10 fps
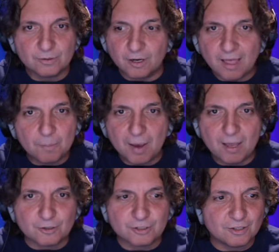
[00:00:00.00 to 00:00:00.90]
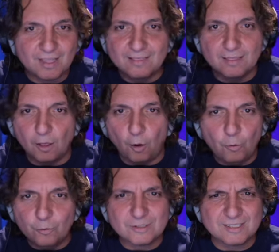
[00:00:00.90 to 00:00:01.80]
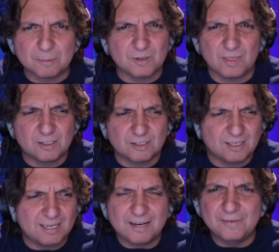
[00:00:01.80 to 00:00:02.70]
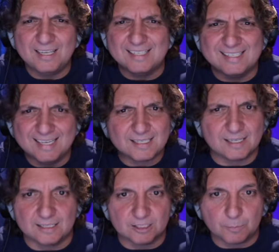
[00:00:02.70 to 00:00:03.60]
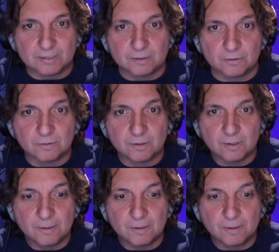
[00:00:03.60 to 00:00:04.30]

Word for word: None of that matters. They, all those types of things didn't even exist in these epistles.